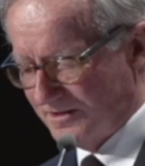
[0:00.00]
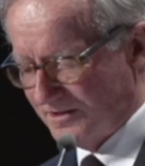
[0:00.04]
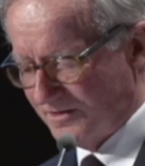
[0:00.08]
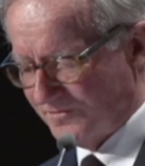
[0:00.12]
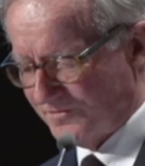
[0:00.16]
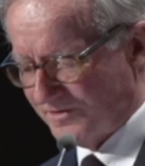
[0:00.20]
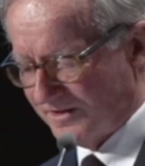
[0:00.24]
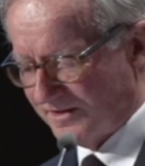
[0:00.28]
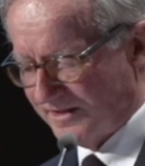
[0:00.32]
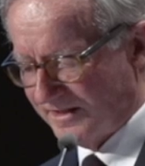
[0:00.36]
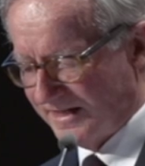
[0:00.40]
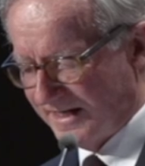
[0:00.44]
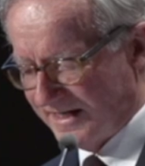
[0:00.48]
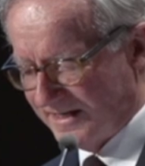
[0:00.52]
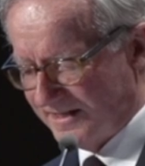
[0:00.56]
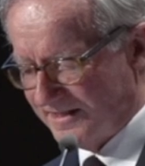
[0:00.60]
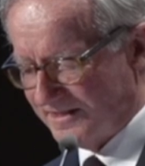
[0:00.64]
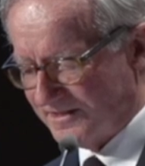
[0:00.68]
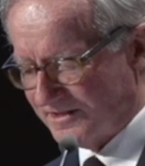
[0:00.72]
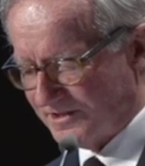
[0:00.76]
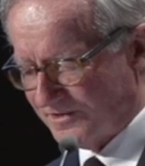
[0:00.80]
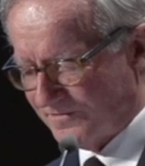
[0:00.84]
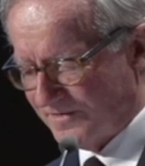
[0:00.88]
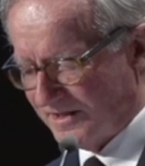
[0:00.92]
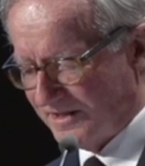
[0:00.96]
of the
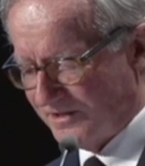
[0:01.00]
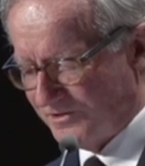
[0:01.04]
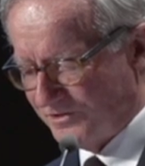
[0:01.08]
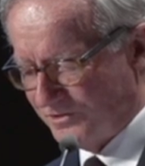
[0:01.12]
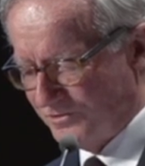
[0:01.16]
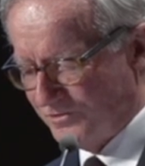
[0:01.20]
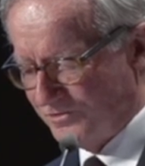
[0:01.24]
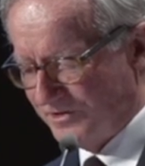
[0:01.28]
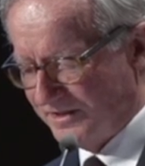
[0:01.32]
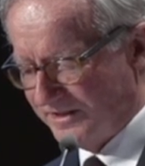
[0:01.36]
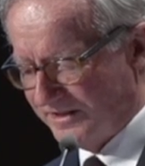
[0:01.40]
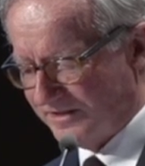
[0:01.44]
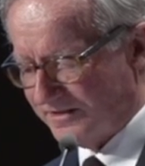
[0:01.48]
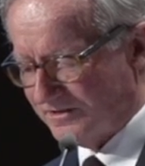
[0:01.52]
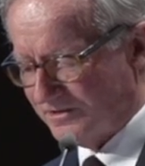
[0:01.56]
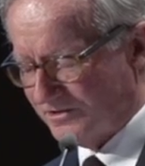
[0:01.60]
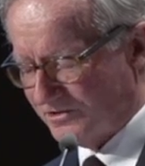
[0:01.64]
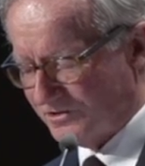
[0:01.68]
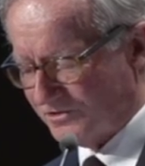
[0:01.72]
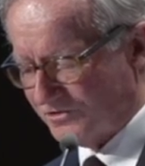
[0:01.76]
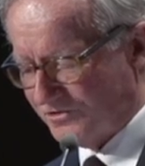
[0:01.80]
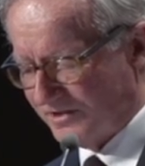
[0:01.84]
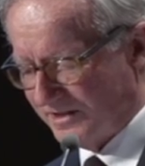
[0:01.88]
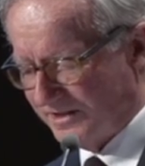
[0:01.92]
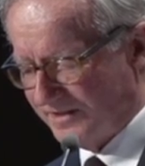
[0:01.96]
layers of our unique
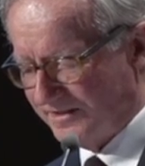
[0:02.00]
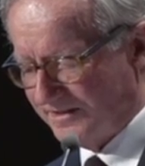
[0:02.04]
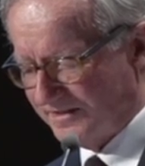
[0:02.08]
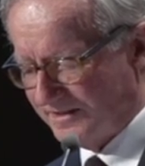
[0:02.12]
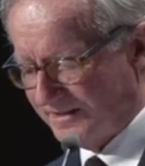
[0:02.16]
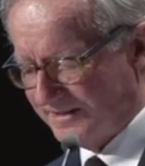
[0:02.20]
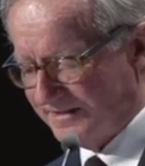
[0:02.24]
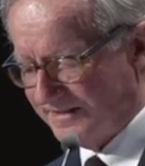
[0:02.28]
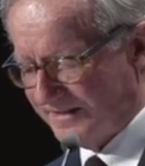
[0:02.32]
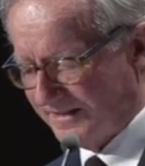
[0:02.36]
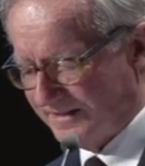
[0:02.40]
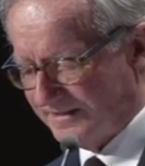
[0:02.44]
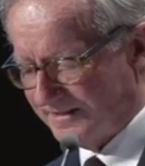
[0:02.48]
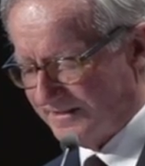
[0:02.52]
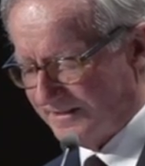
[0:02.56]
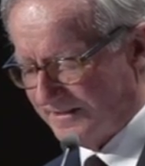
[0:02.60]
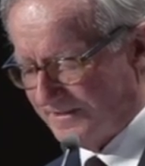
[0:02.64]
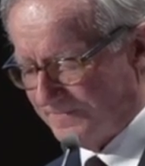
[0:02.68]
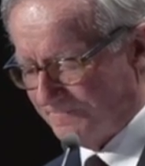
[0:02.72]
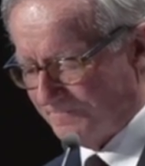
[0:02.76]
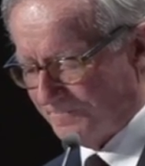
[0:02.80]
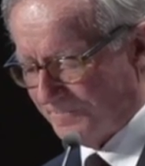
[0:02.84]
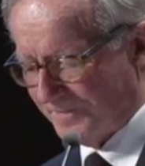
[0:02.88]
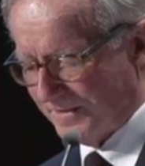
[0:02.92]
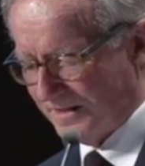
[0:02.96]
Australian
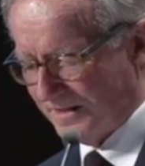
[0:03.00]
identity.